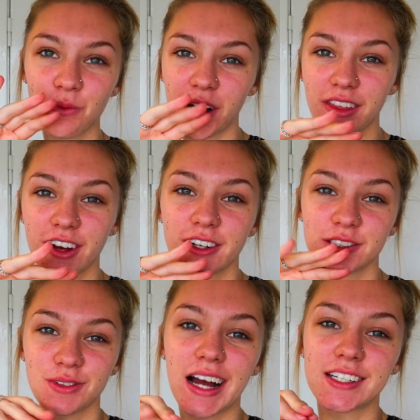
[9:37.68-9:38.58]
One of the
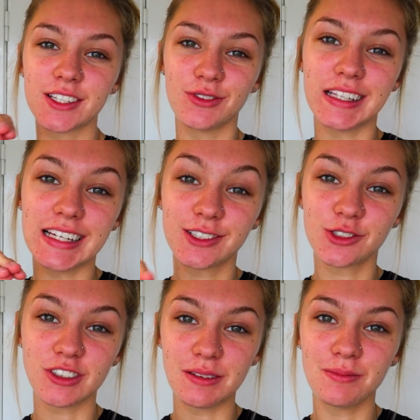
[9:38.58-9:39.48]
girls reacted really
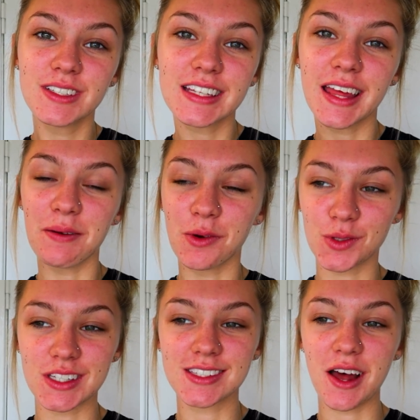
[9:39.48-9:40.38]
extreme to the
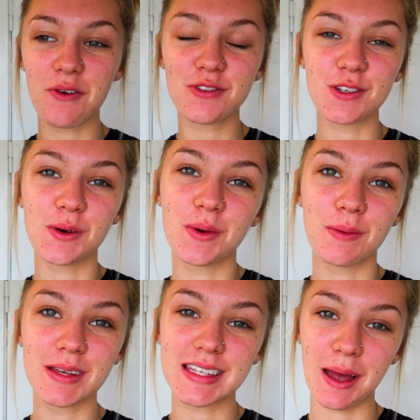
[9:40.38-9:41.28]
hypnosis stuff, so we're
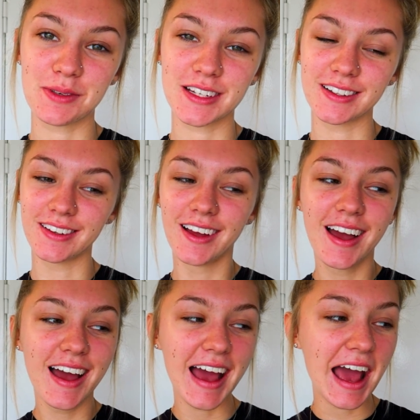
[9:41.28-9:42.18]
a bit skeptical
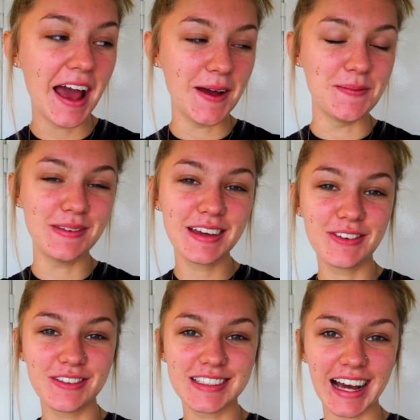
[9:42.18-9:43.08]
um, if
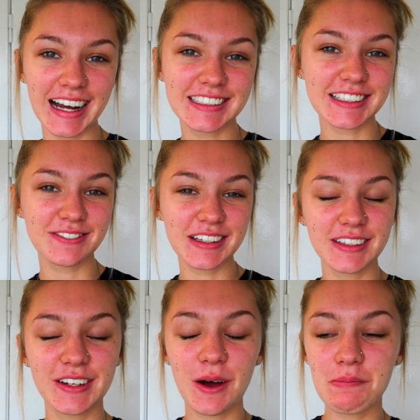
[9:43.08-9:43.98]
it was actually real
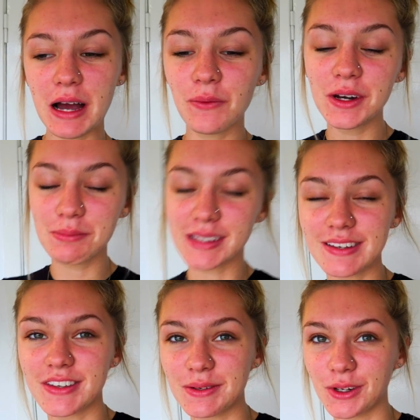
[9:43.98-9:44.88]
or not but I want to
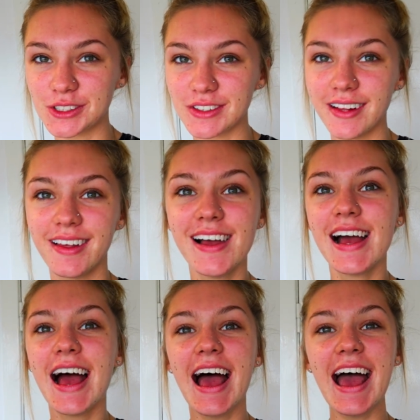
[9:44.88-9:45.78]
believe that it was real
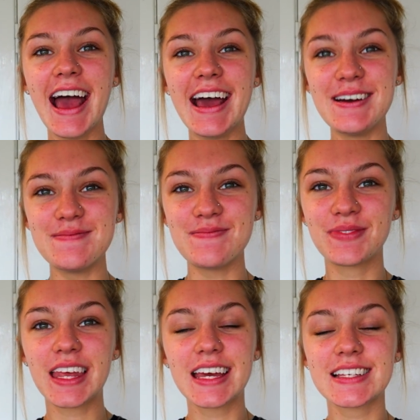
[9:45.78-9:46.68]

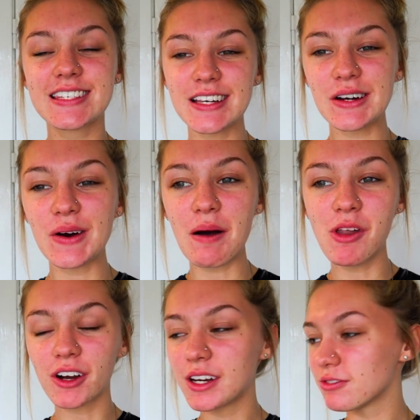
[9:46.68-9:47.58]
um, so I'm
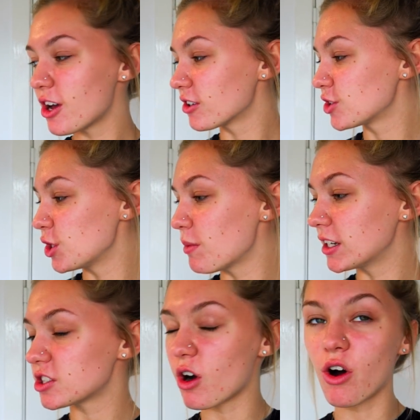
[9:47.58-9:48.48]
not going to vlog too
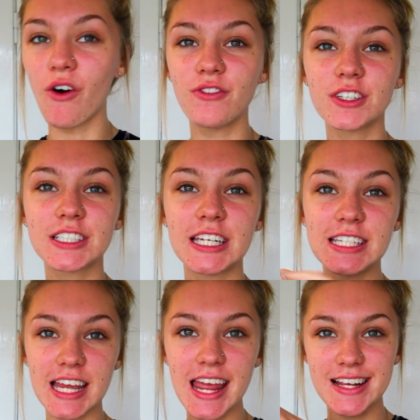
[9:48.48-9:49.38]
much of
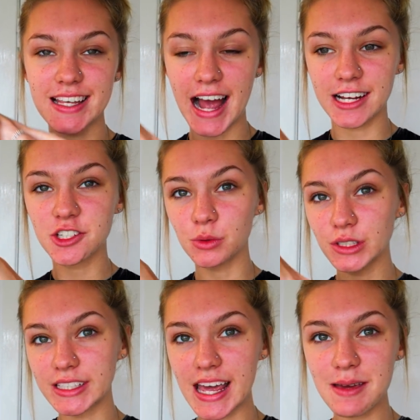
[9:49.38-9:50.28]
today's
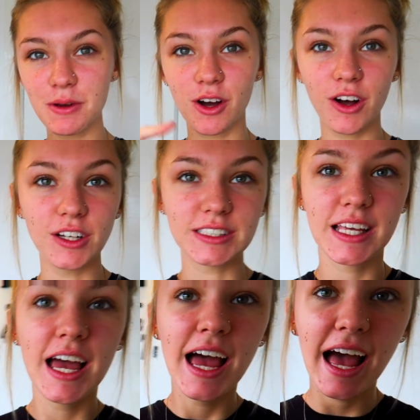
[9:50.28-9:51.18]
actual day because
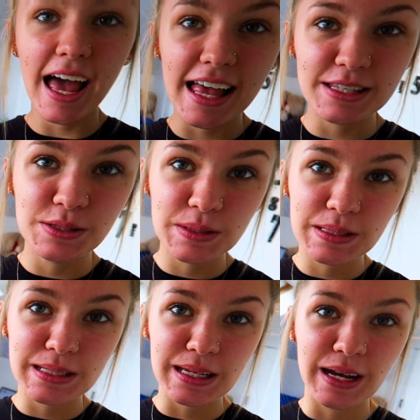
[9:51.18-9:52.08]
as you
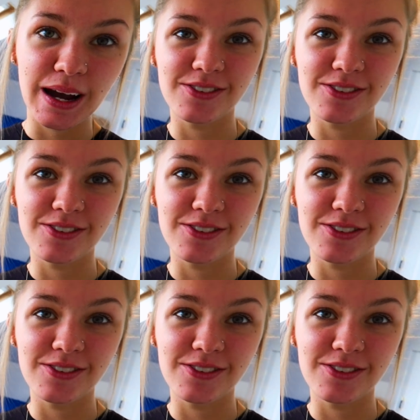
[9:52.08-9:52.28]
can see here